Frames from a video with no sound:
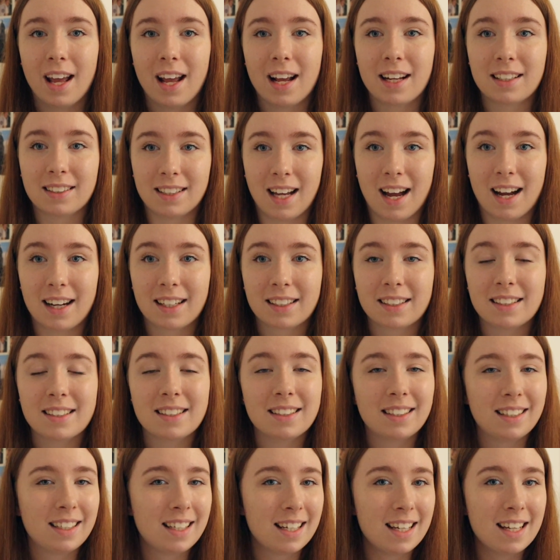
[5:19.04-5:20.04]
exact
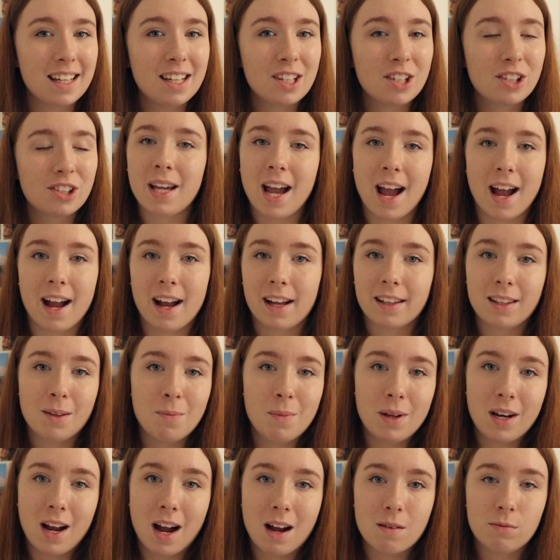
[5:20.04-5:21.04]
niche. Yeah, at the
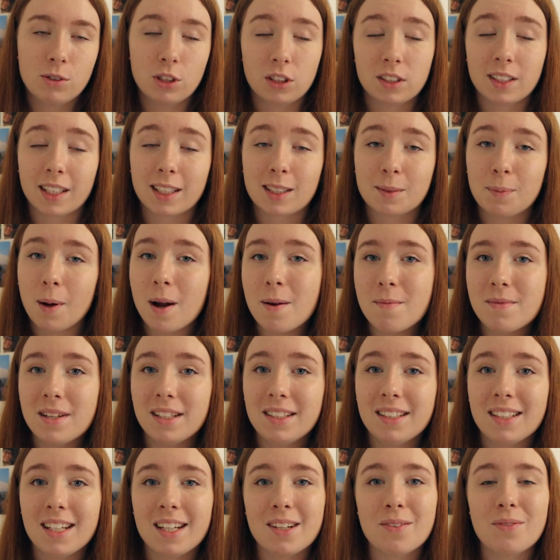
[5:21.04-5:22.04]
minute I'm just
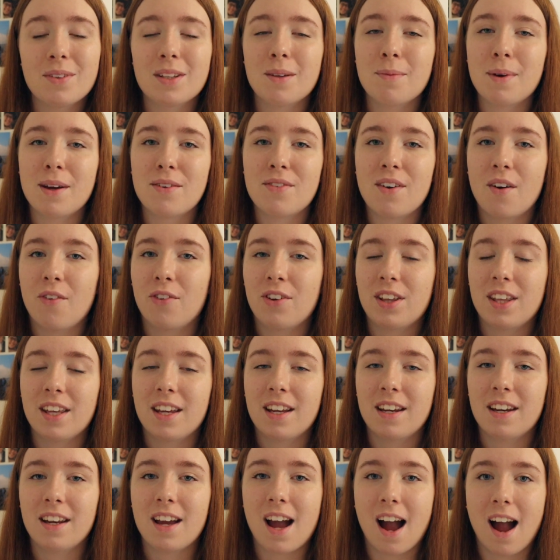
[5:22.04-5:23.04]
experimenting with a bit of everything,